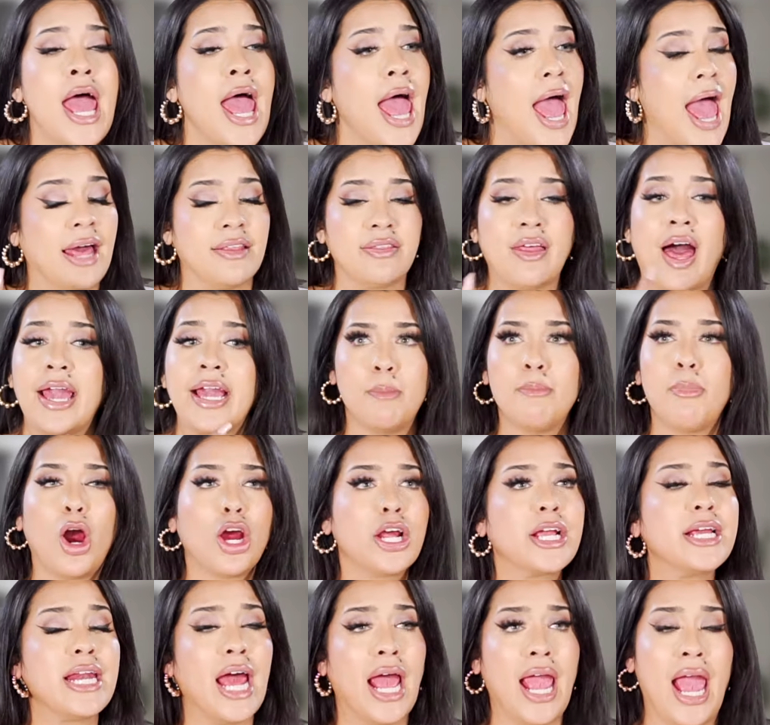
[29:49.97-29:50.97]
And like,
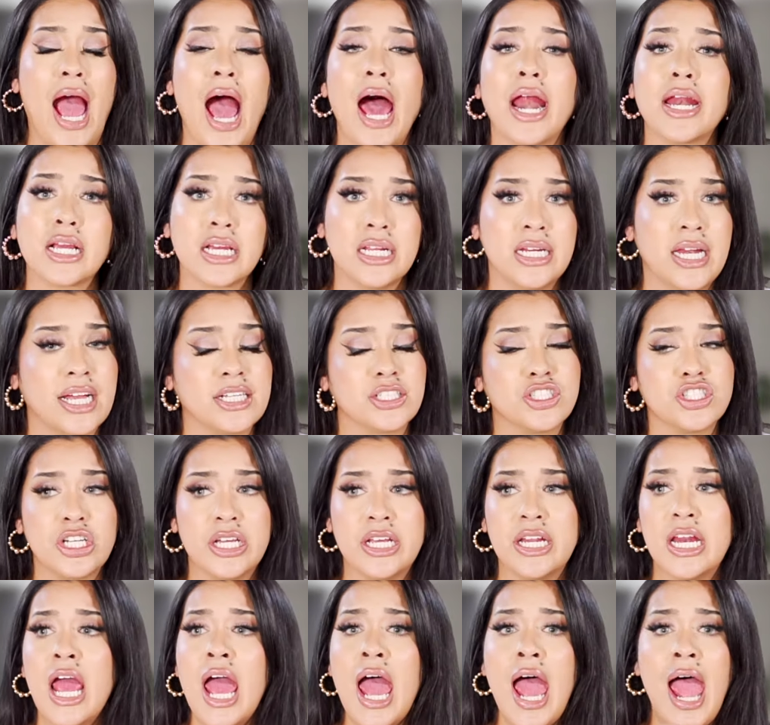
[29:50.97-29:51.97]
Mark and I had a
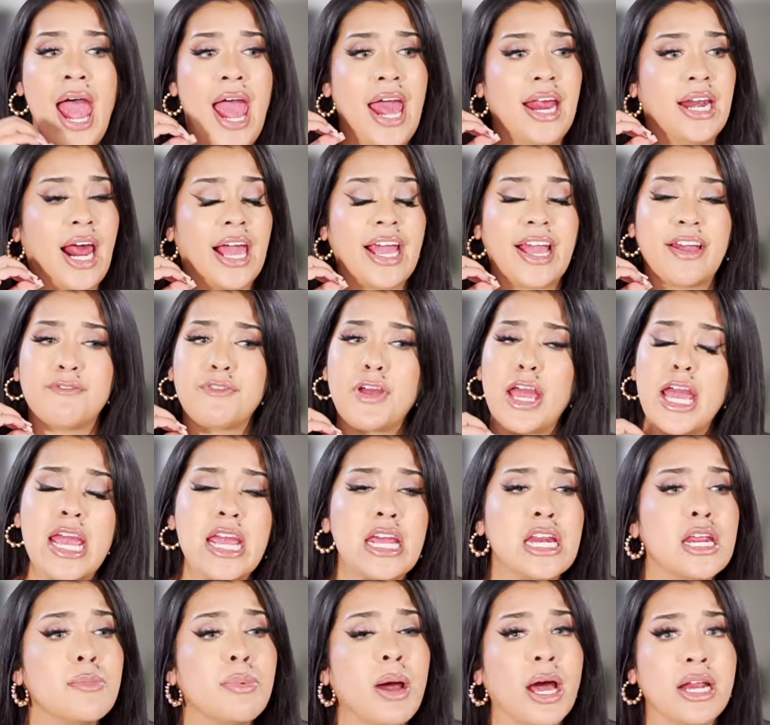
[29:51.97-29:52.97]
connection. And like, if
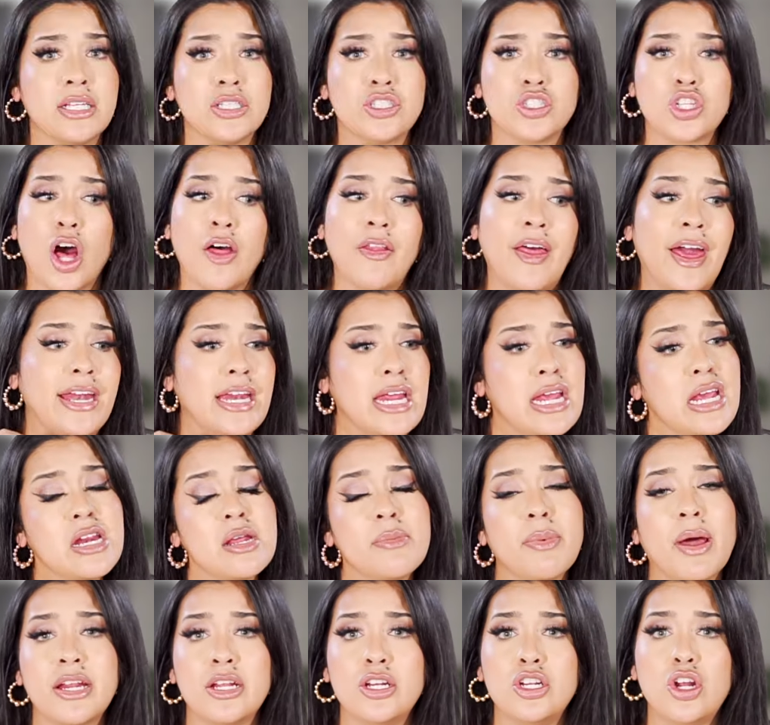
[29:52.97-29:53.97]
anybody saw that and
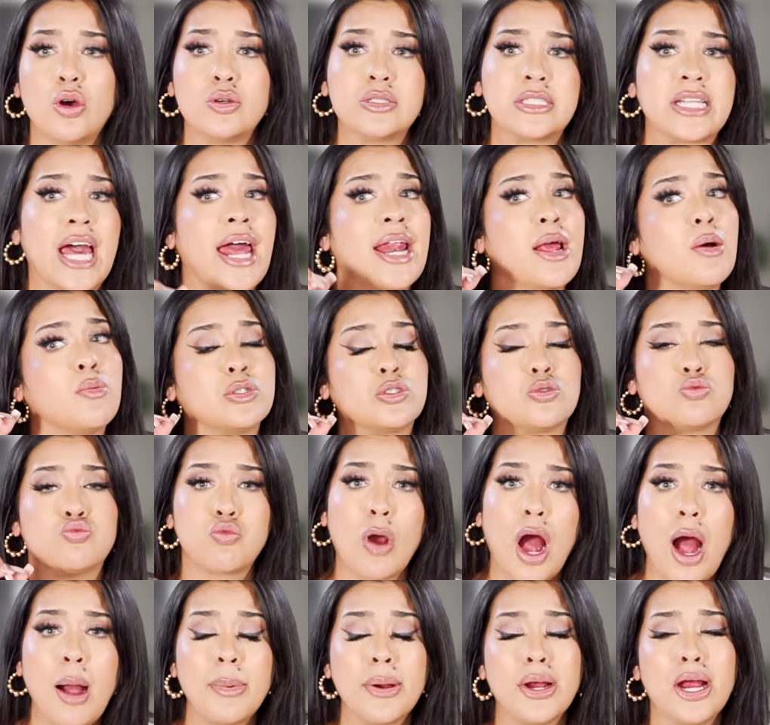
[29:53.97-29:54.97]
anybody knows that, it was
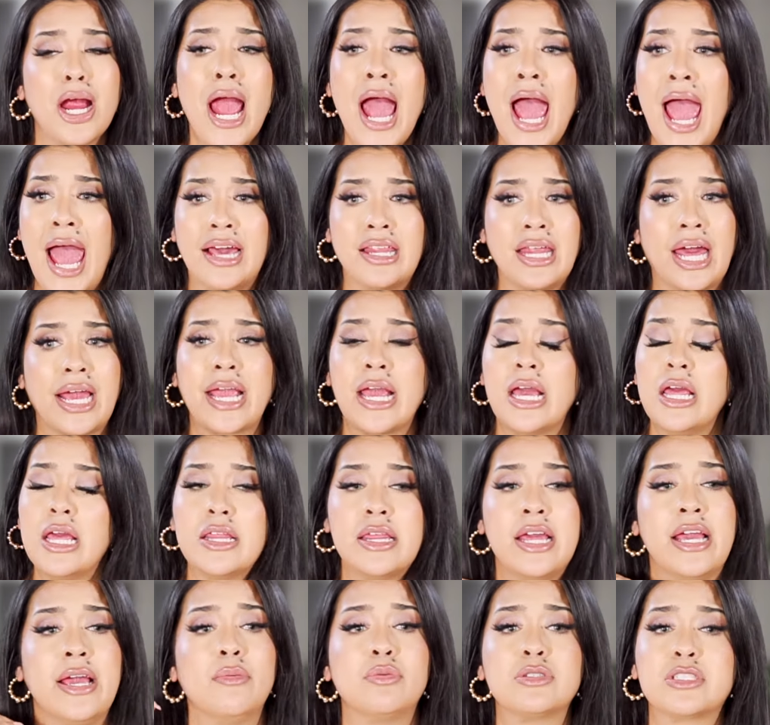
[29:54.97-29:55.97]
Robert. And like,
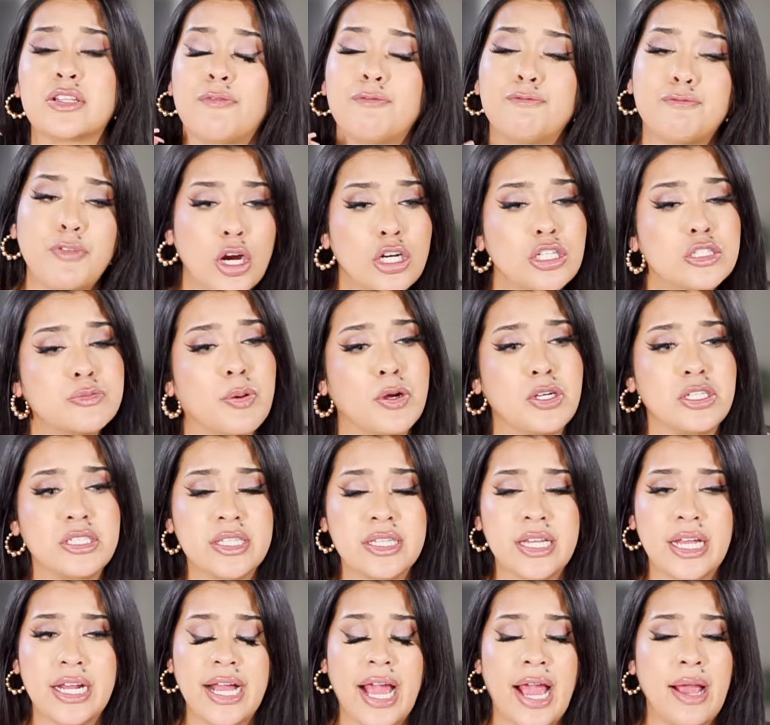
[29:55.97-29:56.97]
he was the first
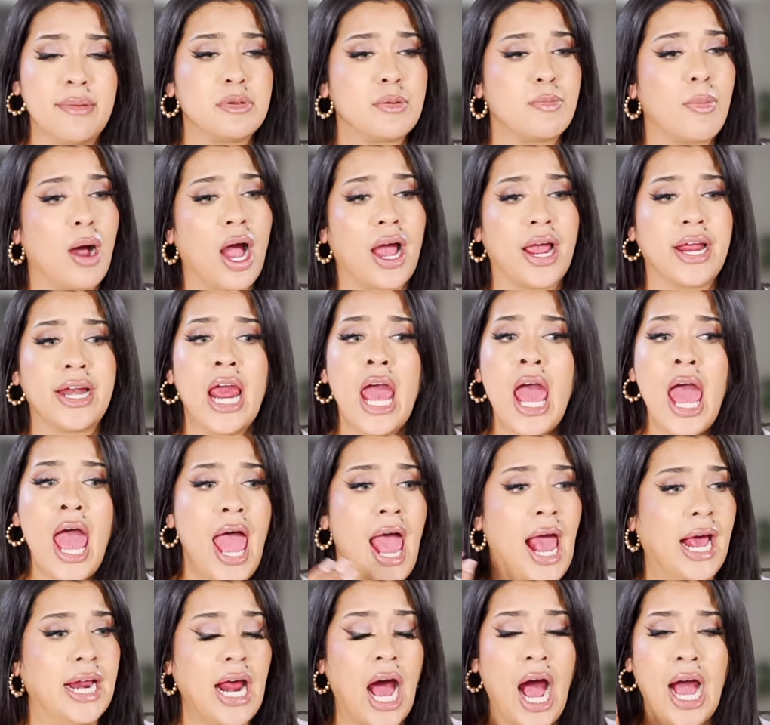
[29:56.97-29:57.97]
person that came to mind.
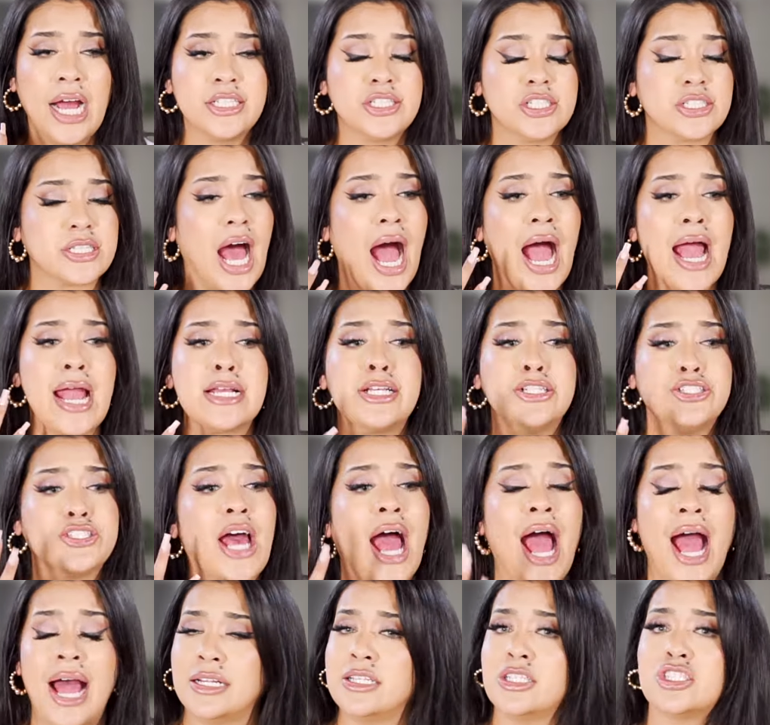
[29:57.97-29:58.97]
And I just
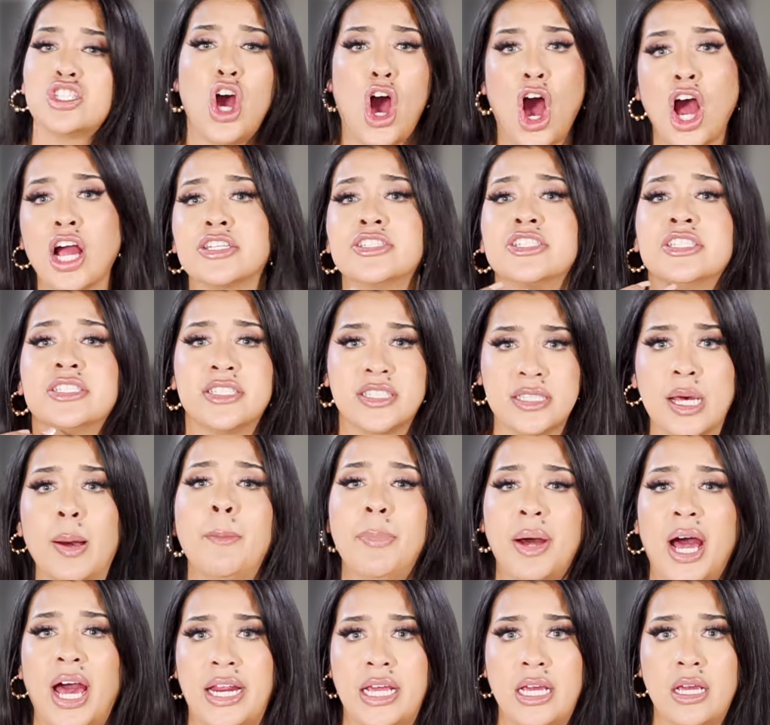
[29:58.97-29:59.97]
had to talk to
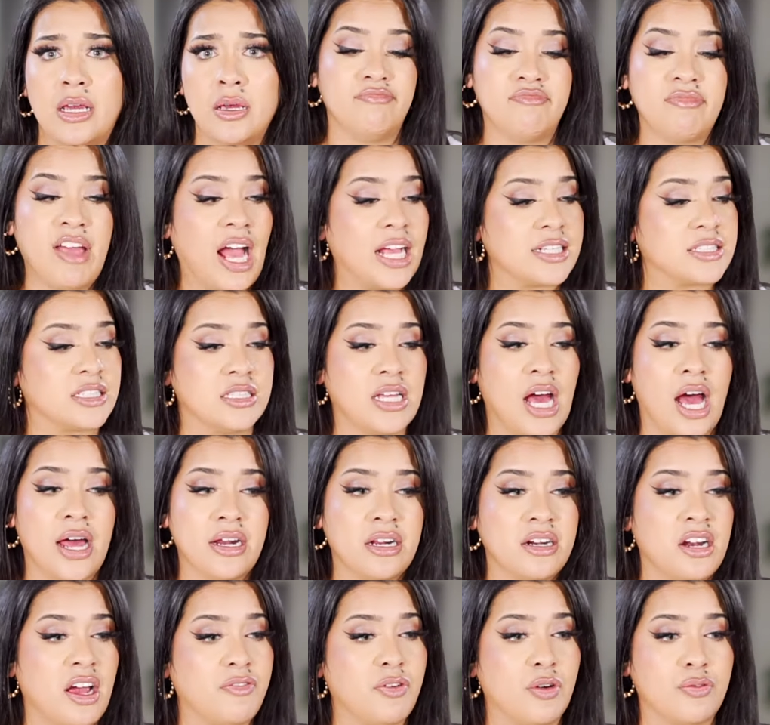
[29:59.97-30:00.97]
somebody. That's not
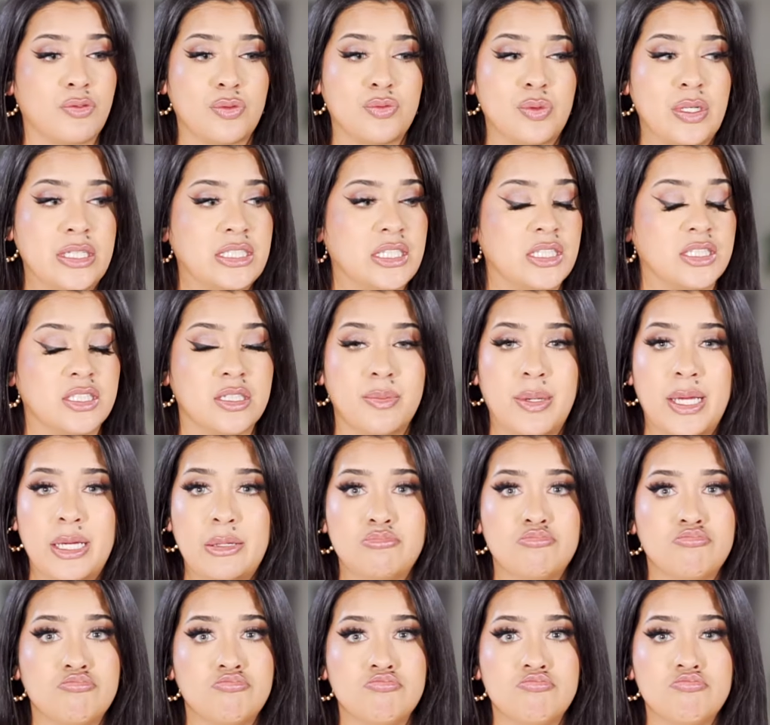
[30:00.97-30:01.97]
enough of a reason to me.
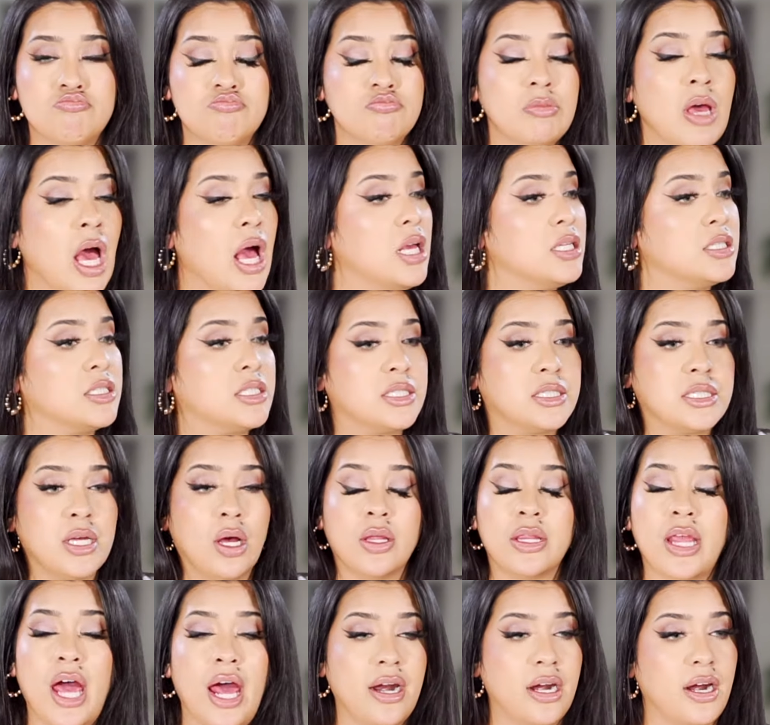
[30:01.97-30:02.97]

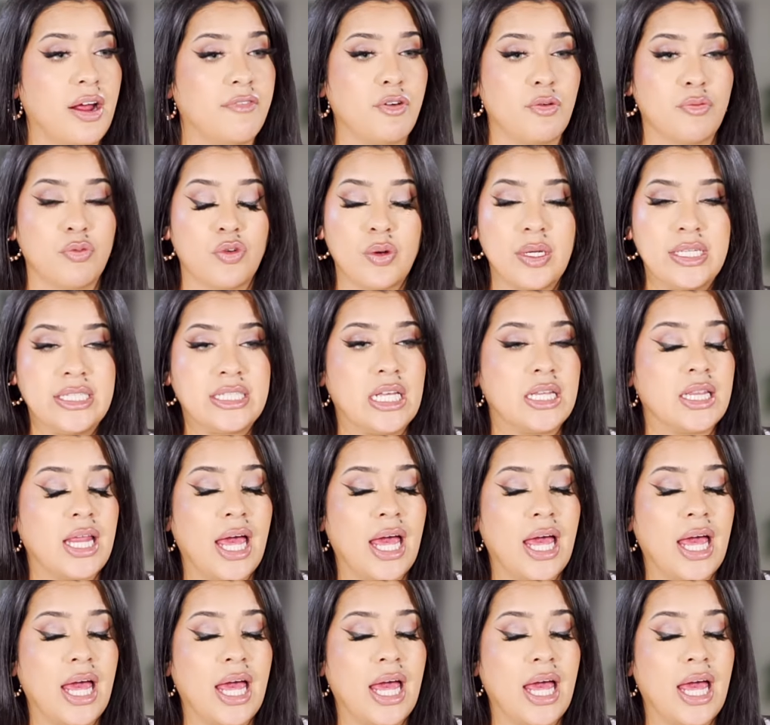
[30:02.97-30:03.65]
Still not enough of a reason.